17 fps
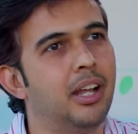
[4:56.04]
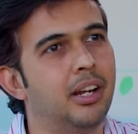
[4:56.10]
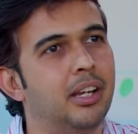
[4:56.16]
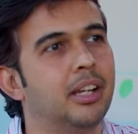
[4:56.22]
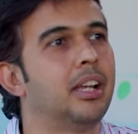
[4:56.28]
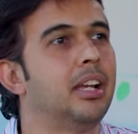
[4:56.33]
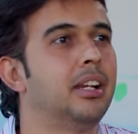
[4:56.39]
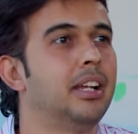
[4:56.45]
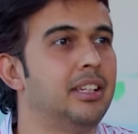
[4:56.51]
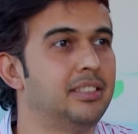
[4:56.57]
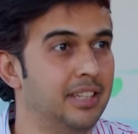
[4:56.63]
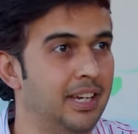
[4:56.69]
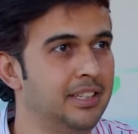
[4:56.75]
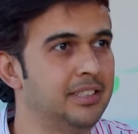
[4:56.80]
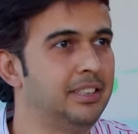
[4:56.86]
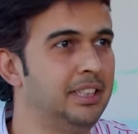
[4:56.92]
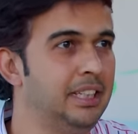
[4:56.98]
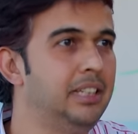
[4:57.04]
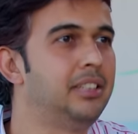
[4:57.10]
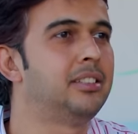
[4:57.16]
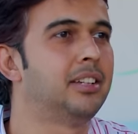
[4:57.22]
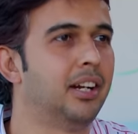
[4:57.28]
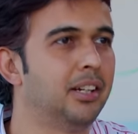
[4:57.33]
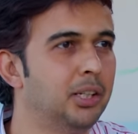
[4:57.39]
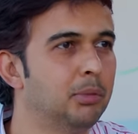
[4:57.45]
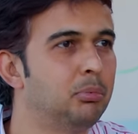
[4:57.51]
are recognized as the
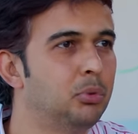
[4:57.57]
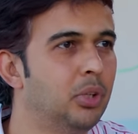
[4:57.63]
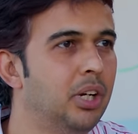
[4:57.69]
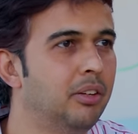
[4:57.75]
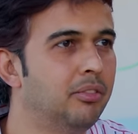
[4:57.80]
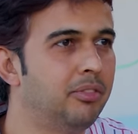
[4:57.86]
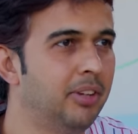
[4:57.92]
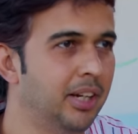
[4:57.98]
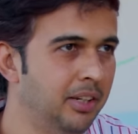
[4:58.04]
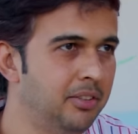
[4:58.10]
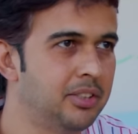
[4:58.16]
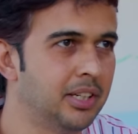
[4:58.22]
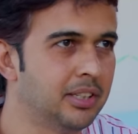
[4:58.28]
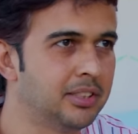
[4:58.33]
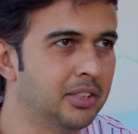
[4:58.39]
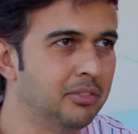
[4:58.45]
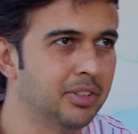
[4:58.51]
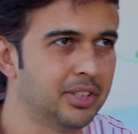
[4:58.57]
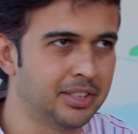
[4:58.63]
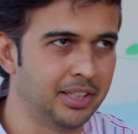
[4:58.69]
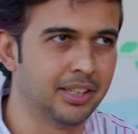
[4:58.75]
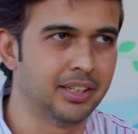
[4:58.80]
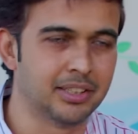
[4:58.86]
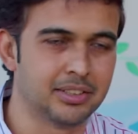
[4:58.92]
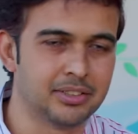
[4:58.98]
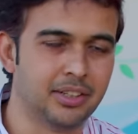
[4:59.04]
startup to have five sharks
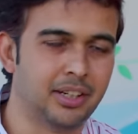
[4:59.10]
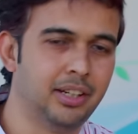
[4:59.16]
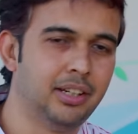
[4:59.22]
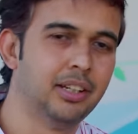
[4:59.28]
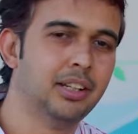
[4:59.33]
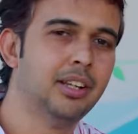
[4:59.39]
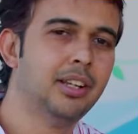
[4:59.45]
investing in us, right?